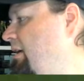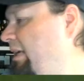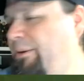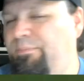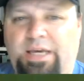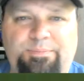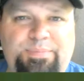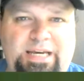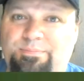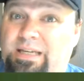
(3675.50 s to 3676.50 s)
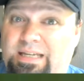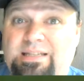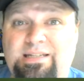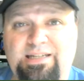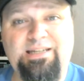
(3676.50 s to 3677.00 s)
Yep.
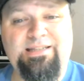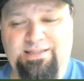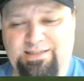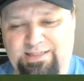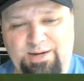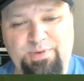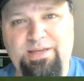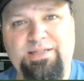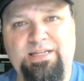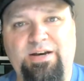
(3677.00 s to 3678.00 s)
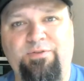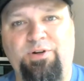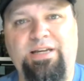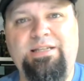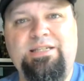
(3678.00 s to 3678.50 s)
It's some of this stuff
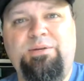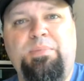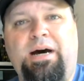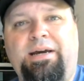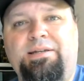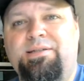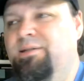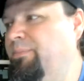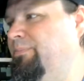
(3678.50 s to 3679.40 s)
are instant buys.